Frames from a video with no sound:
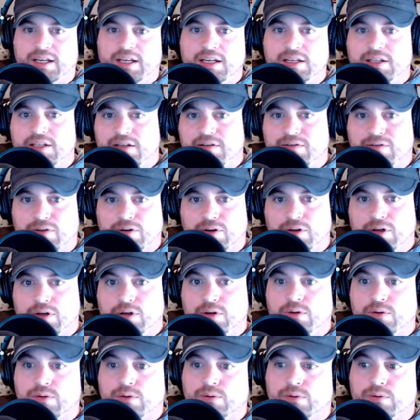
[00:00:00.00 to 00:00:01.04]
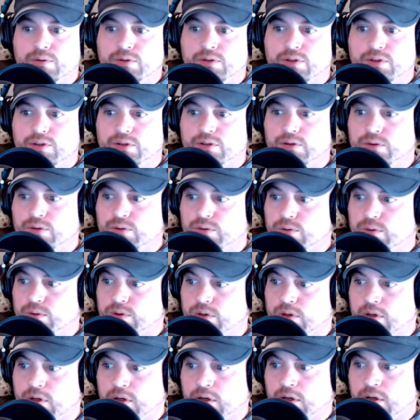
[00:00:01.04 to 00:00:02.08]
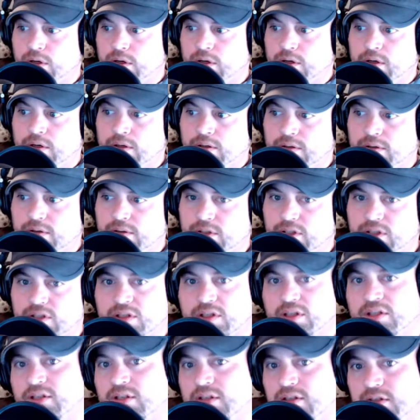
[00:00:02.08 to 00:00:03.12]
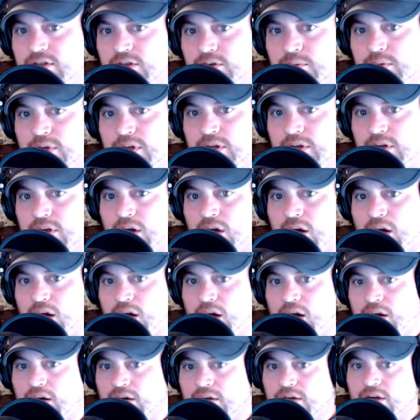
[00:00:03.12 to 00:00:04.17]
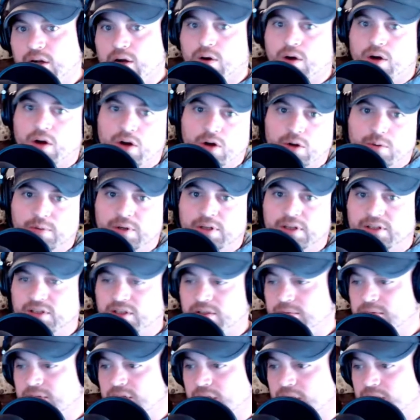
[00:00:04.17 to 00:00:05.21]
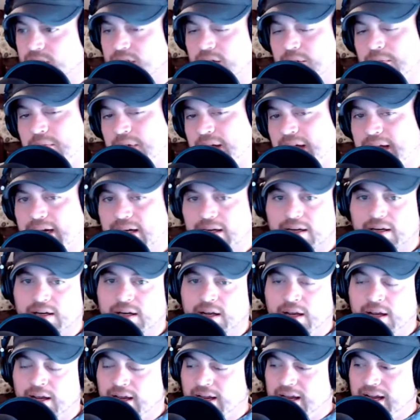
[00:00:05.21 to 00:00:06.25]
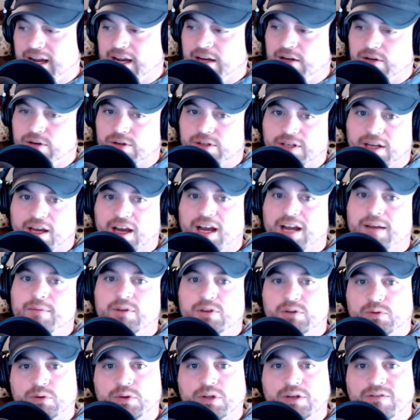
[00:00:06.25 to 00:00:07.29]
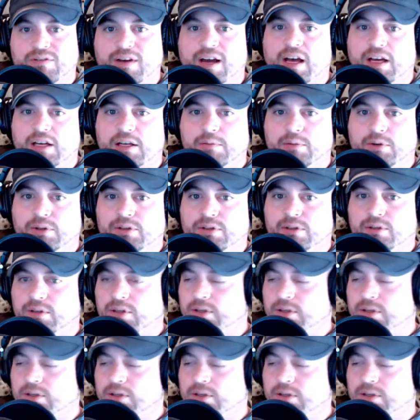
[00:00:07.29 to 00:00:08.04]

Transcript: easy for you to just listen to them in the car and go home and listen, come back, and your time is really valuable to